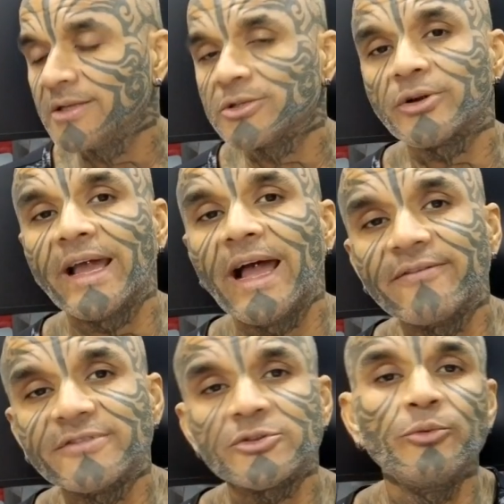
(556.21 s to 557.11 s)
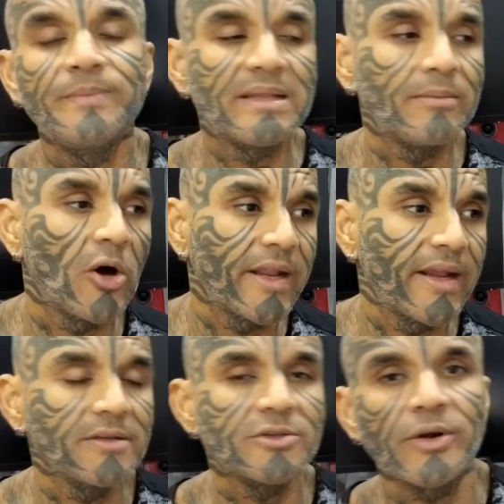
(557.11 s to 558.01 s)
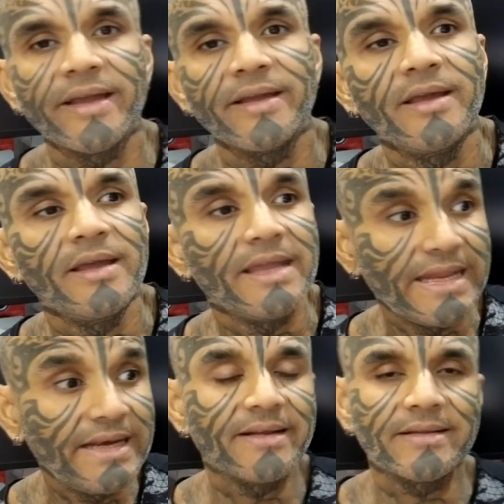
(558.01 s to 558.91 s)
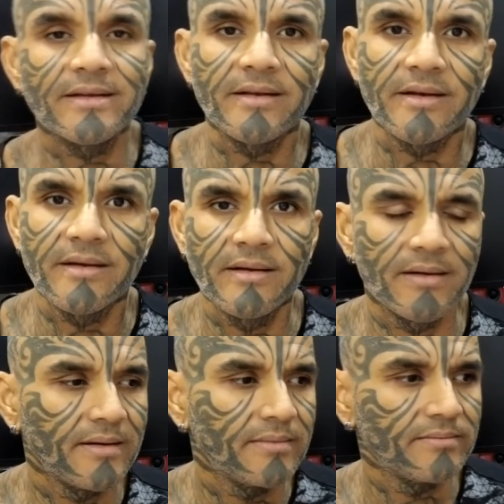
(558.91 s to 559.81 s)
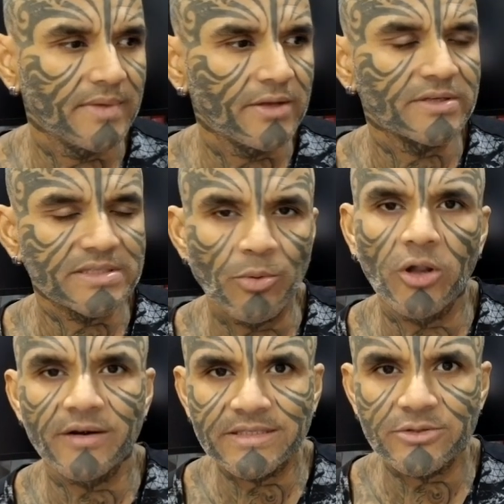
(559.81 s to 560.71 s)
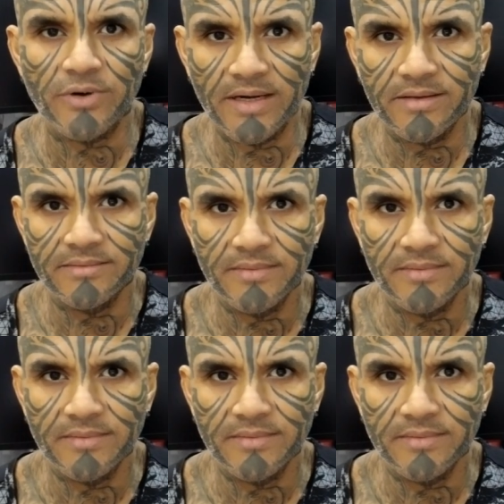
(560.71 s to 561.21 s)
Should I have soup in the morning? Should I eat at a uh, you know small restaurant,